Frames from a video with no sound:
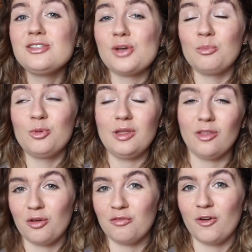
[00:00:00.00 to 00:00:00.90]
So I'm really
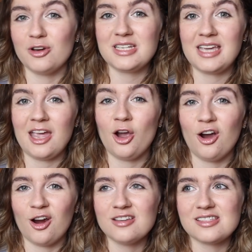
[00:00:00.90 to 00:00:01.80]
looking forward to getting
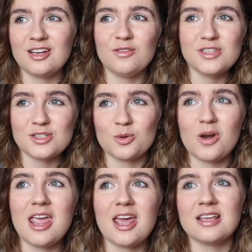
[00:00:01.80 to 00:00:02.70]
her side of the
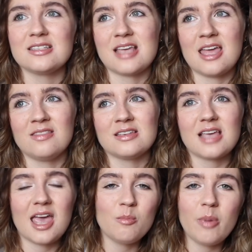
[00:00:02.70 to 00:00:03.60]
story, and it's set in this
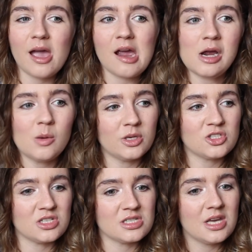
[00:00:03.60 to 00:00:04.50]
empire,
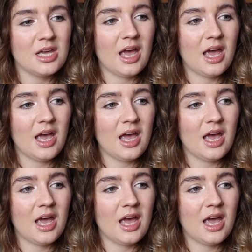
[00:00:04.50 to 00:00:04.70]
which is